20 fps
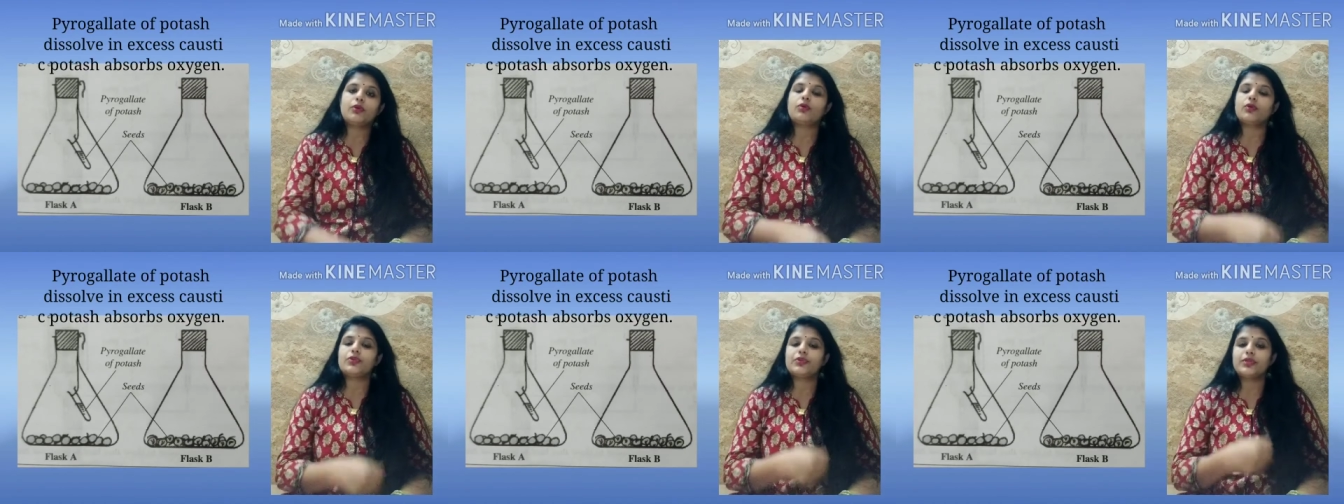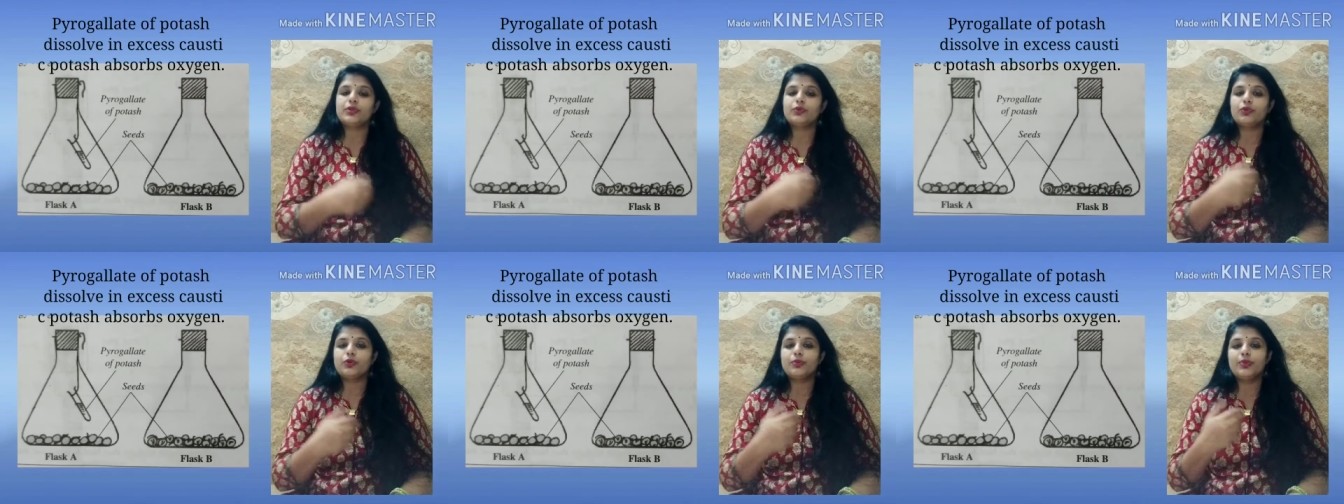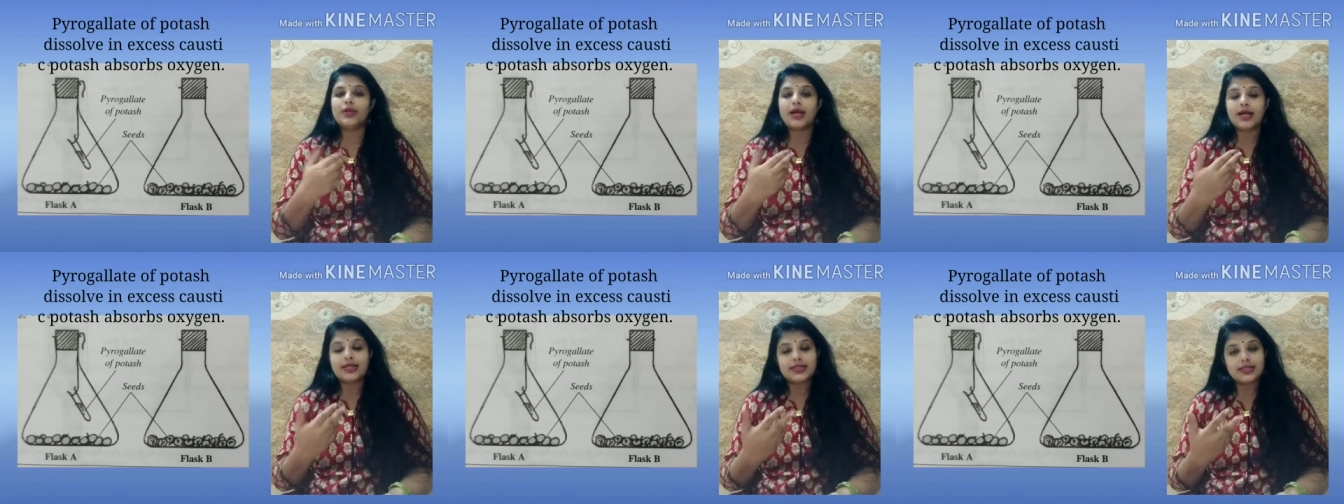or question
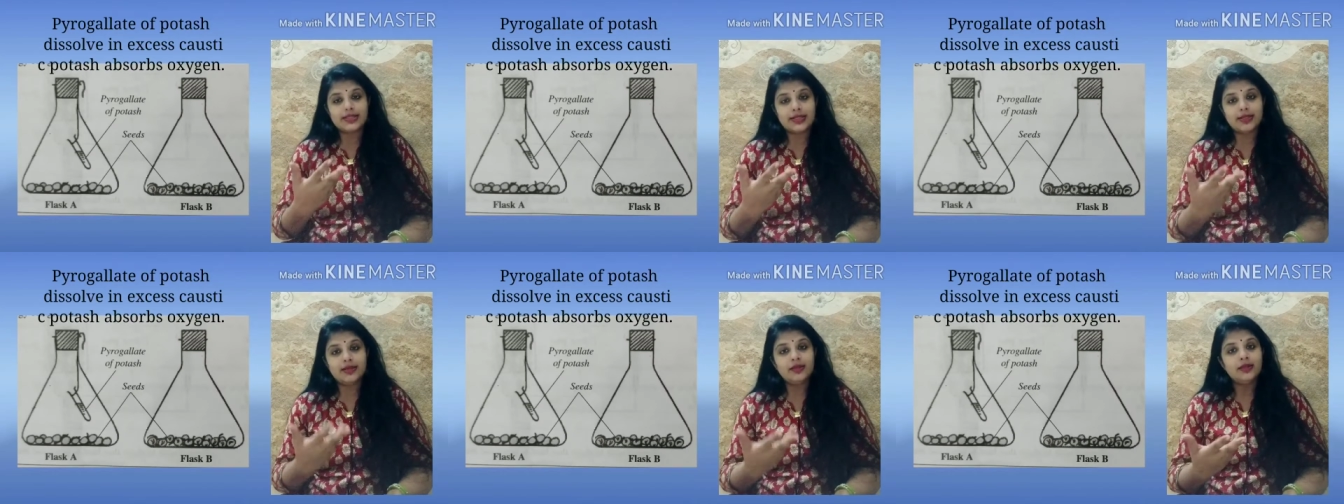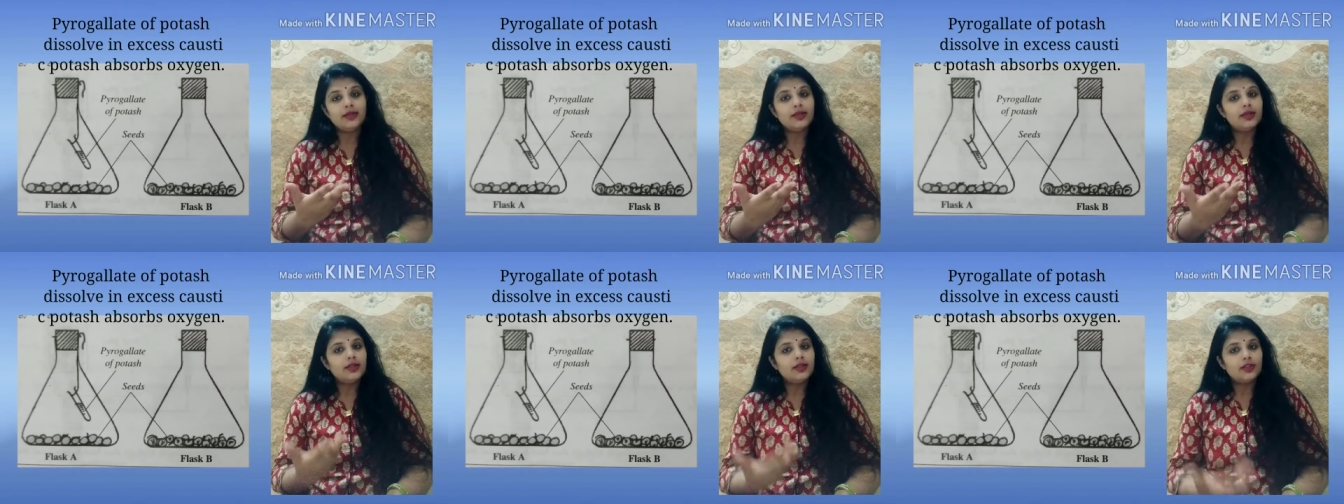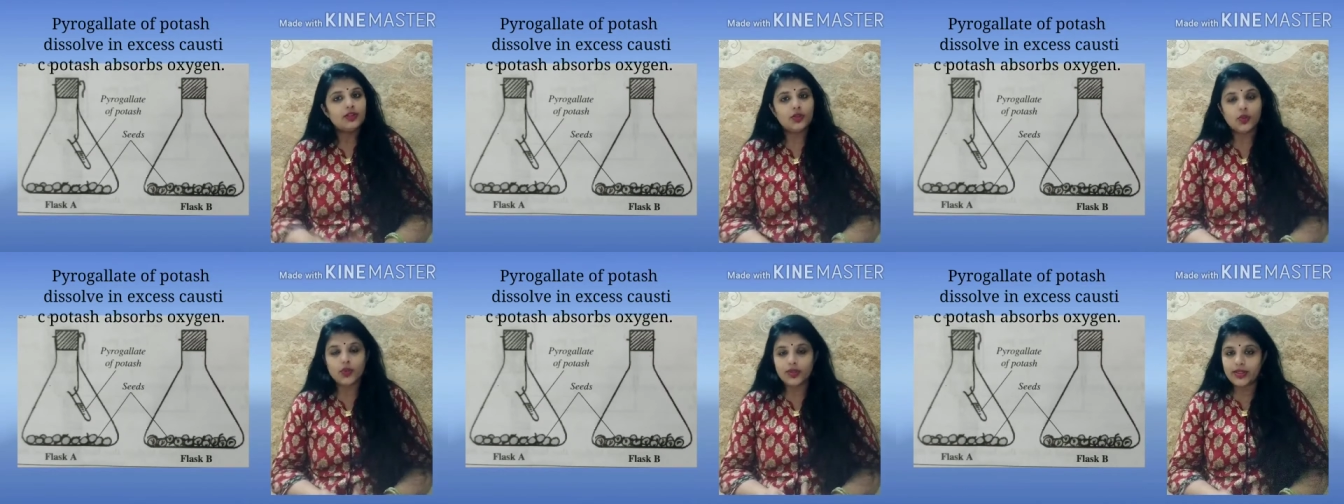could be asked in
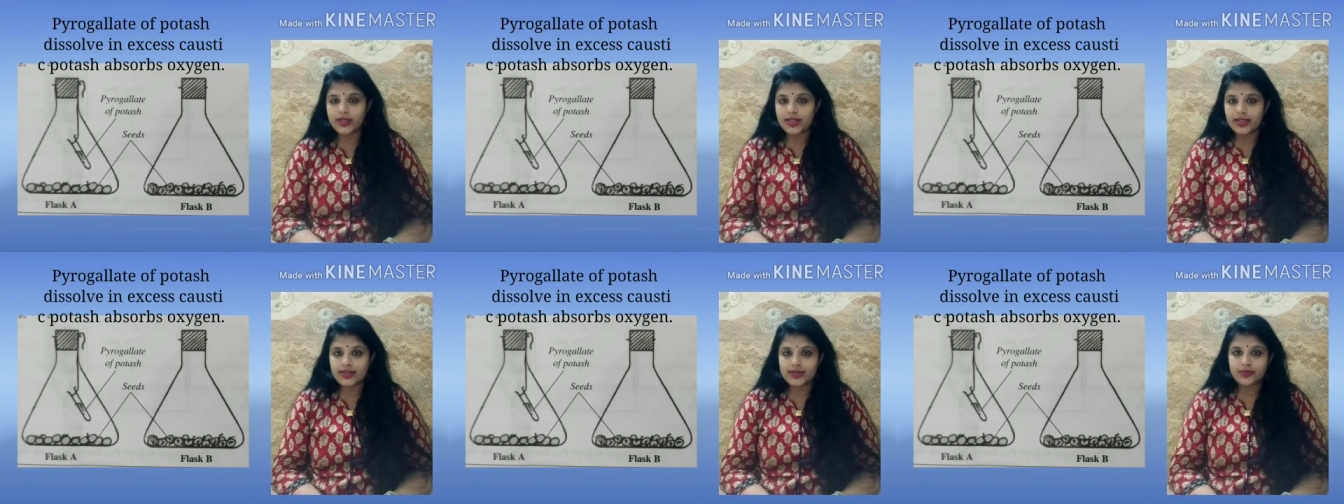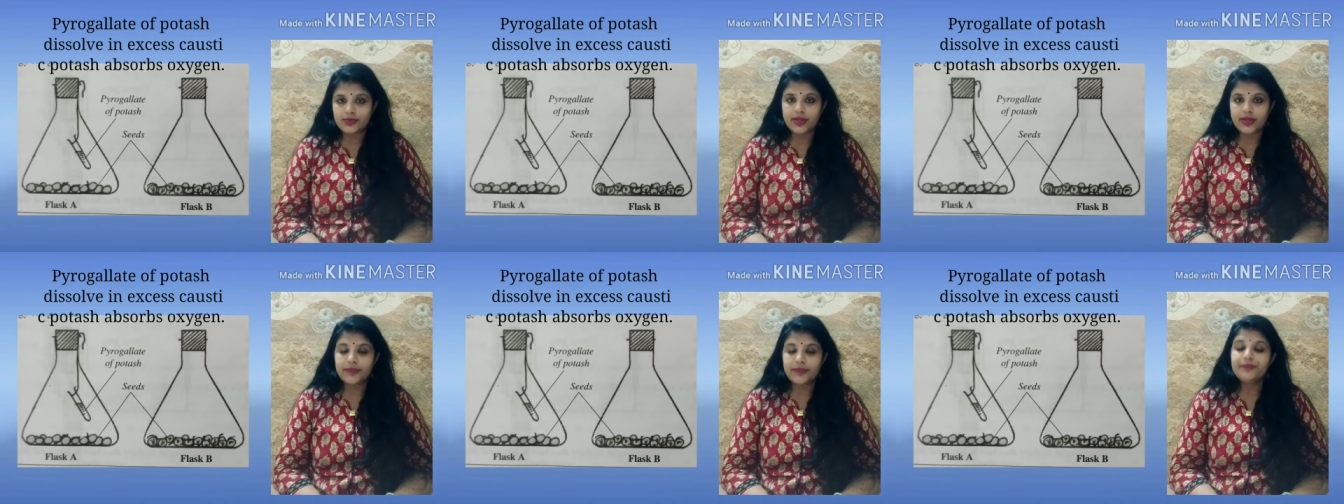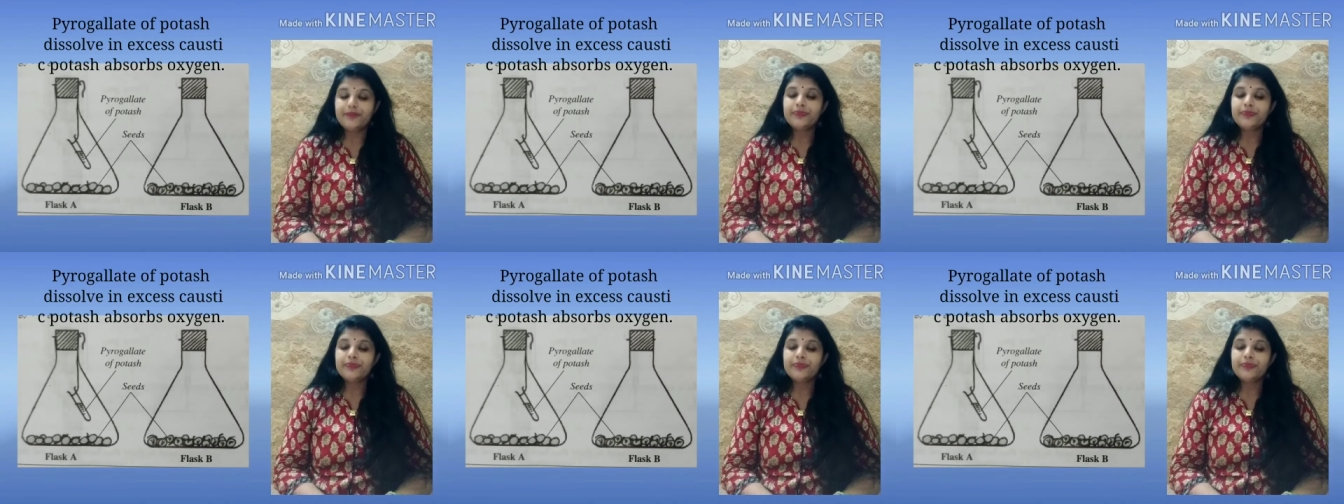theory as well.